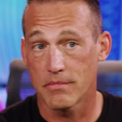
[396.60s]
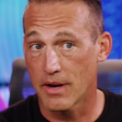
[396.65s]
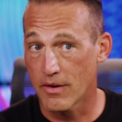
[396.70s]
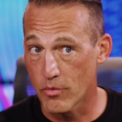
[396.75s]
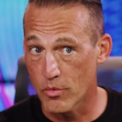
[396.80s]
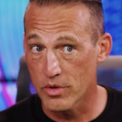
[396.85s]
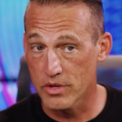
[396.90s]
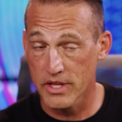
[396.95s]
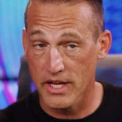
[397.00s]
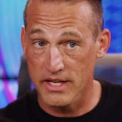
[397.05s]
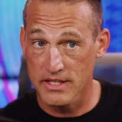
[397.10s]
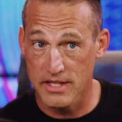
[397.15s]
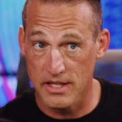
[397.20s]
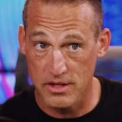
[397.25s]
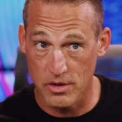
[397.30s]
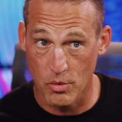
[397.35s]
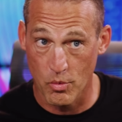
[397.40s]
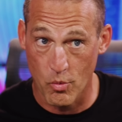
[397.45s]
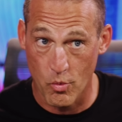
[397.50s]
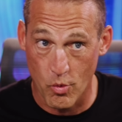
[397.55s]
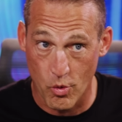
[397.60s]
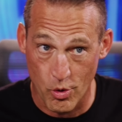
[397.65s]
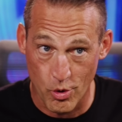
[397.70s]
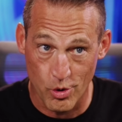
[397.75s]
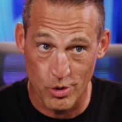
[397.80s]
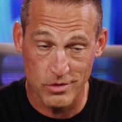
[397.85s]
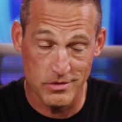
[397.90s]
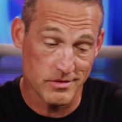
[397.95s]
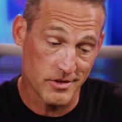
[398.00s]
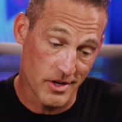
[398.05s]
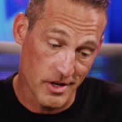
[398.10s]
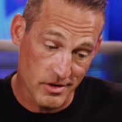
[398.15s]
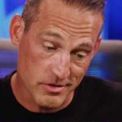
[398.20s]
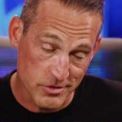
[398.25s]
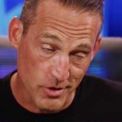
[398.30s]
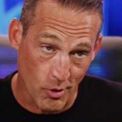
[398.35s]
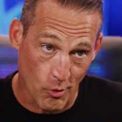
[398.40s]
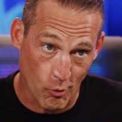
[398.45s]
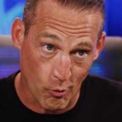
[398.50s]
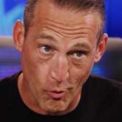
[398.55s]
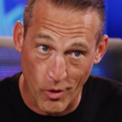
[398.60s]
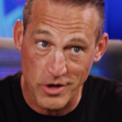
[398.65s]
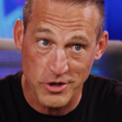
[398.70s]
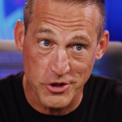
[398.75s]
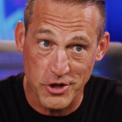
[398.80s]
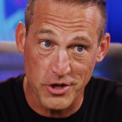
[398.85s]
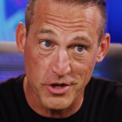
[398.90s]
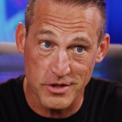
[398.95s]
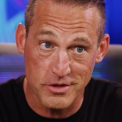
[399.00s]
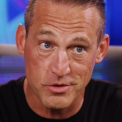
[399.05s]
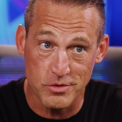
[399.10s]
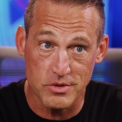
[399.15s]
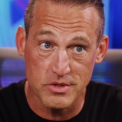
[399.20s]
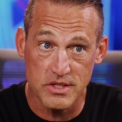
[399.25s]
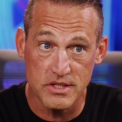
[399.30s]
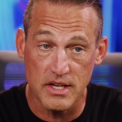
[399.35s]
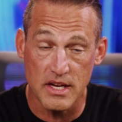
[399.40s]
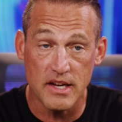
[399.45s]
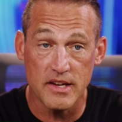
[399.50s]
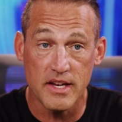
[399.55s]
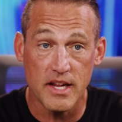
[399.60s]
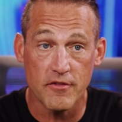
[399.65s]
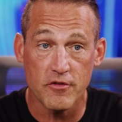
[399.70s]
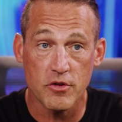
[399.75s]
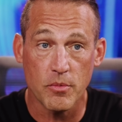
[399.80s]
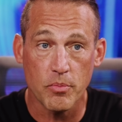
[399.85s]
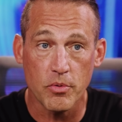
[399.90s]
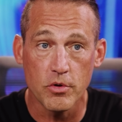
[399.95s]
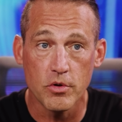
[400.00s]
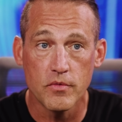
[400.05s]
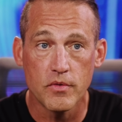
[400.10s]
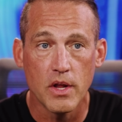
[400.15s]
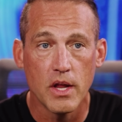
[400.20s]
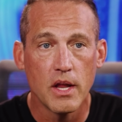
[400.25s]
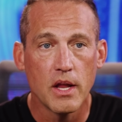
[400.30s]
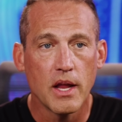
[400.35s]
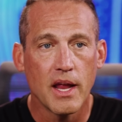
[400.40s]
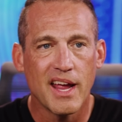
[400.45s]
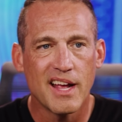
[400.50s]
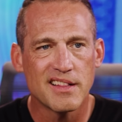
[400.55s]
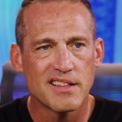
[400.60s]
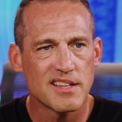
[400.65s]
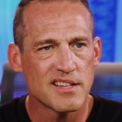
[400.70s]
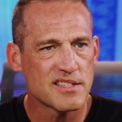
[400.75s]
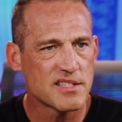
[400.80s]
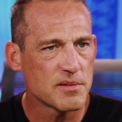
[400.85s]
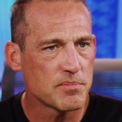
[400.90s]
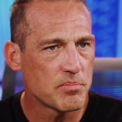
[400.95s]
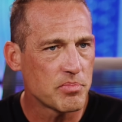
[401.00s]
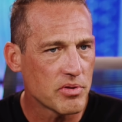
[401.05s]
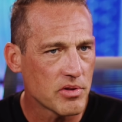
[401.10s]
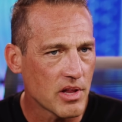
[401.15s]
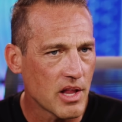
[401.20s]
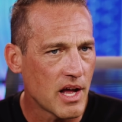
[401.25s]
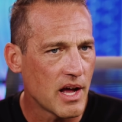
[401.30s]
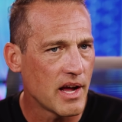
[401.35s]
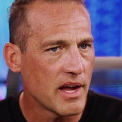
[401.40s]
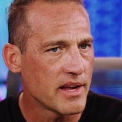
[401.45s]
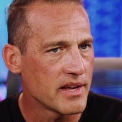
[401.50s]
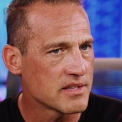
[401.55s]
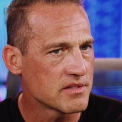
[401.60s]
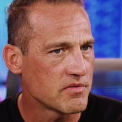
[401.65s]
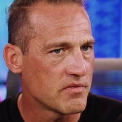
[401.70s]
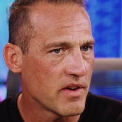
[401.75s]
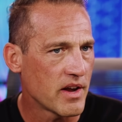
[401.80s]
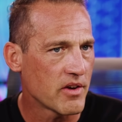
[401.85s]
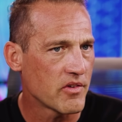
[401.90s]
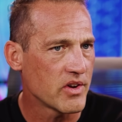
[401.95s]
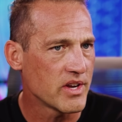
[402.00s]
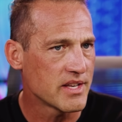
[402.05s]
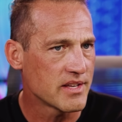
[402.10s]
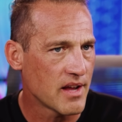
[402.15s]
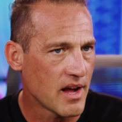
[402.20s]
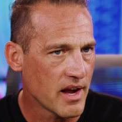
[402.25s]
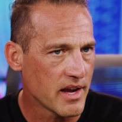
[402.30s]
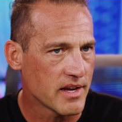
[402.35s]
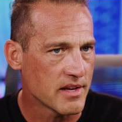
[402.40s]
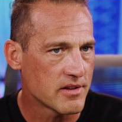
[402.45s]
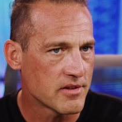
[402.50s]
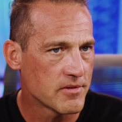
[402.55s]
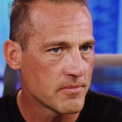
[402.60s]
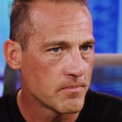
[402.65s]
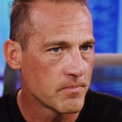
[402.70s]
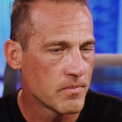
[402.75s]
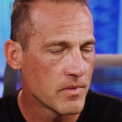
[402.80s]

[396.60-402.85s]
Everyone thinks that the world, you know, is gonna rush in as soon as this E T F is approved, and the supply is very tight.